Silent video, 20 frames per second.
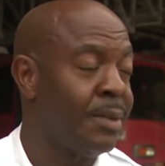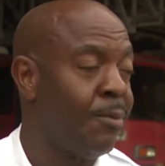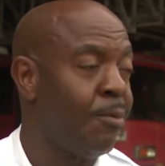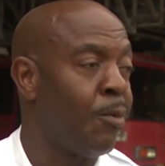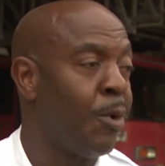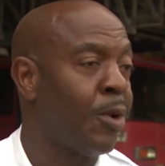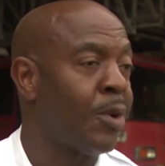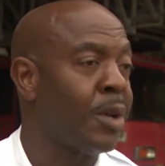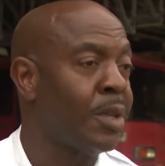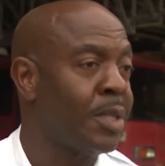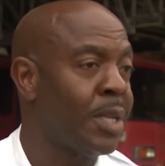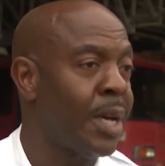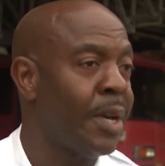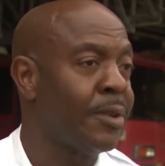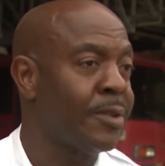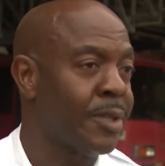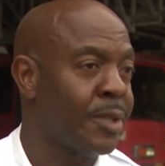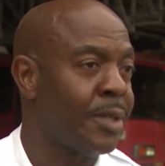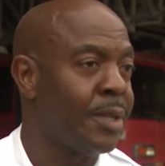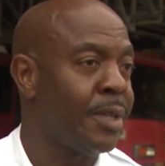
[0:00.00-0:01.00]
working
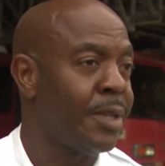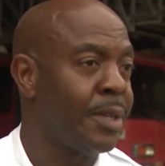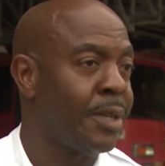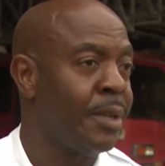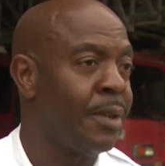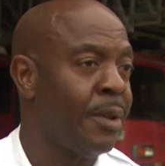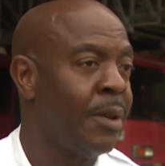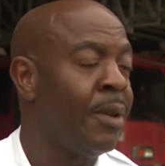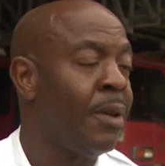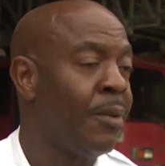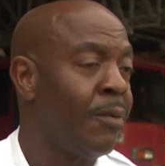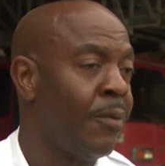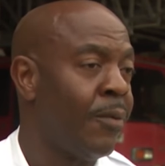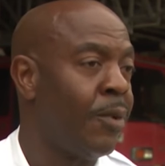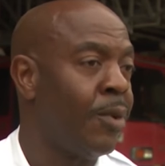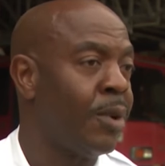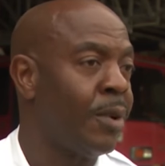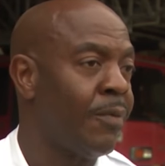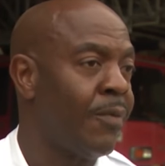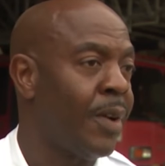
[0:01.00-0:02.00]
tirelessly
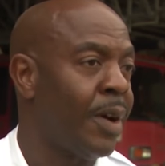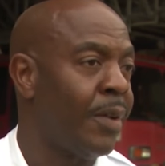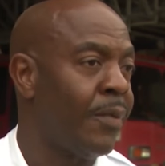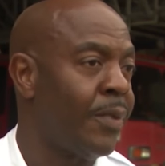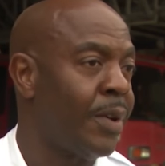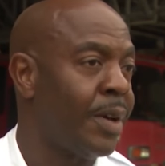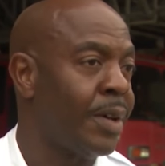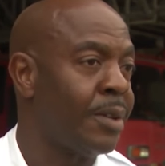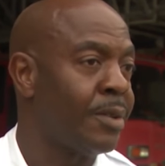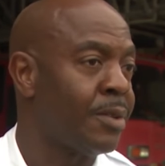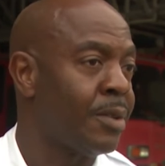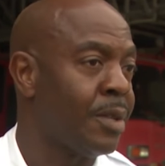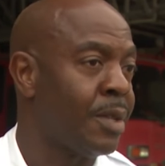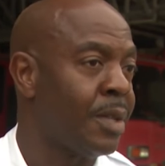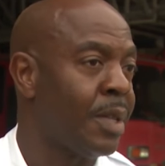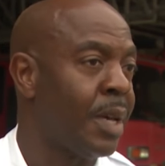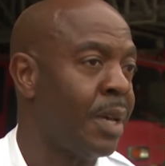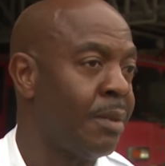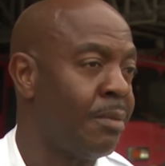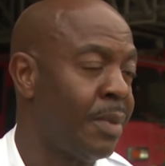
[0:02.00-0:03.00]
for the firefighters,
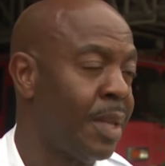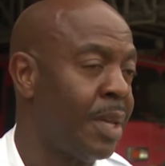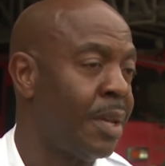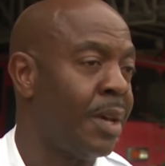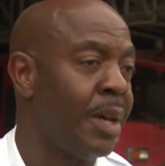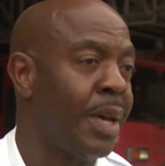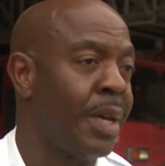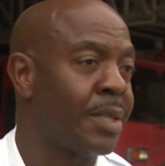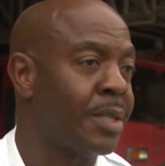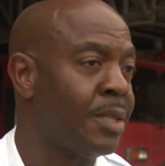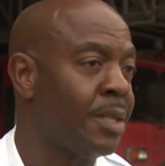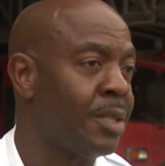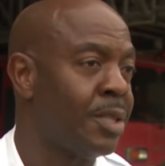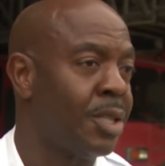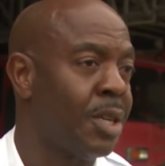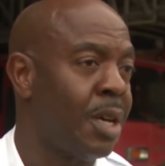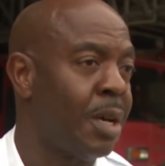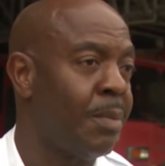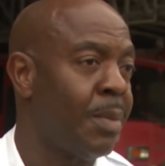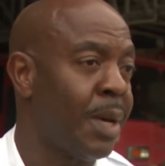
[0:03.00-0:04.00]
and they did an excellent
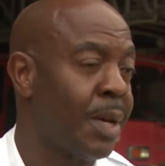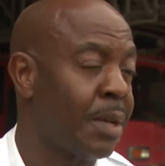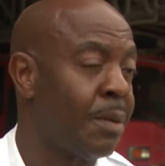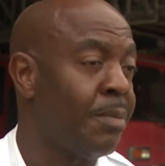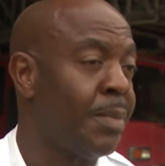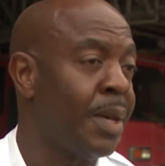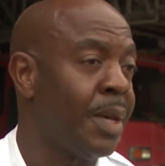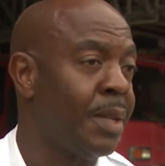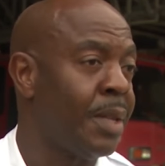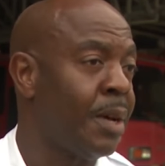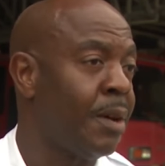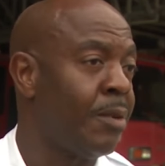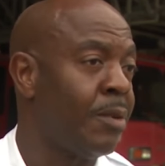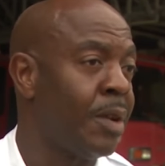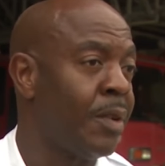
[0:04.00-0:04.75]
job. I commend all